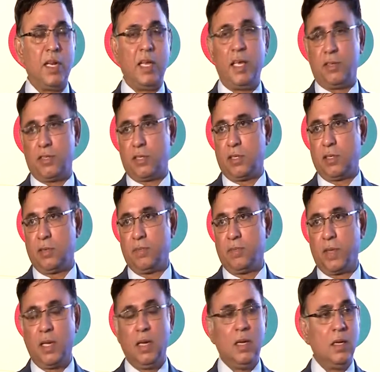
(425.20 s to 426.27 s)
in East.
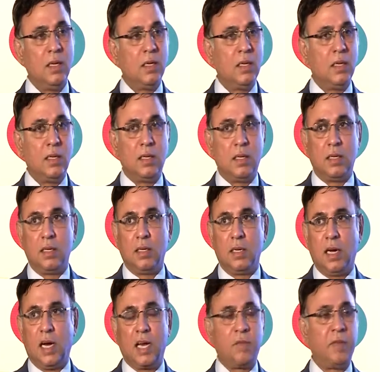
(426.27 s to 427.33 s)

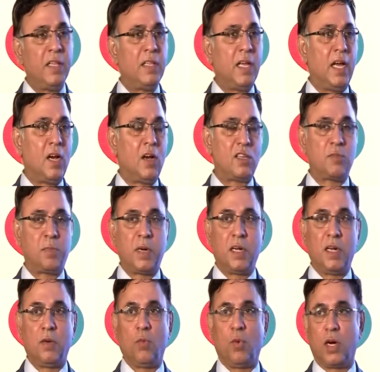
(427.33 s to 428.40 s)
Aravind Eye
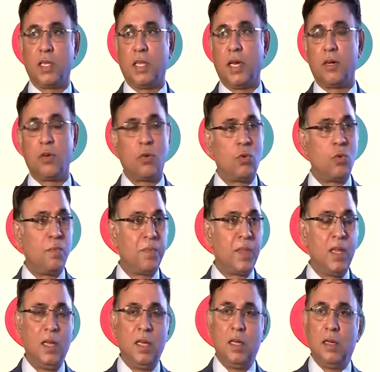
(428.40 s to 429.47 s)
Hospital, what they do,
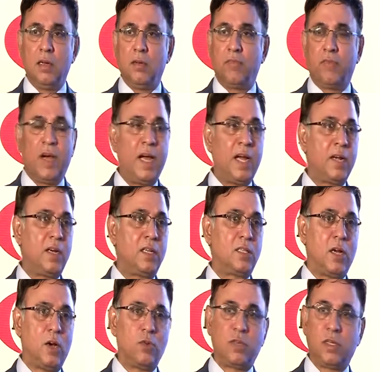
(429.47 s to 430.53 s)

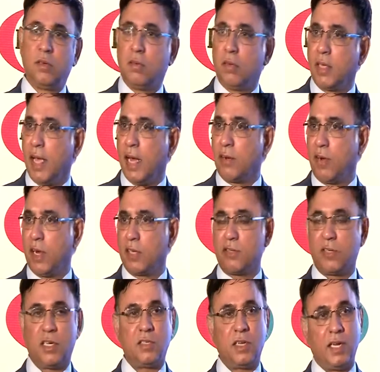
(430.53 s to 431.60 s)
500,000 cataract
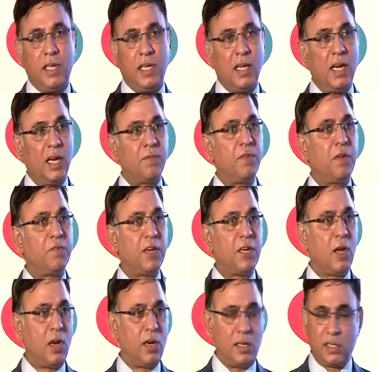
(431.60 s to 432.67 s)
surgery at
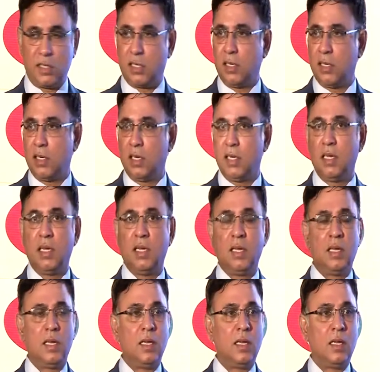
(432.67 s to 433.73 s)
$50
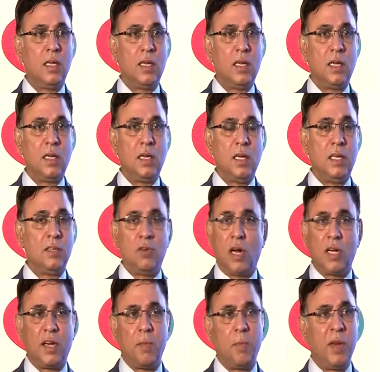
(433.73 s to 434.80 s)
is
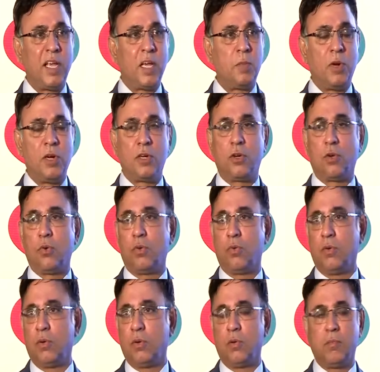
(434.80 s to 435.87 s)
not replicable
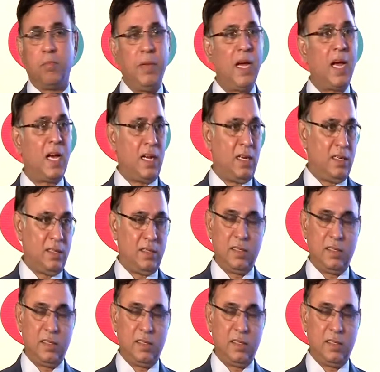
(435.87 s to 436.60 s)
to Bihar,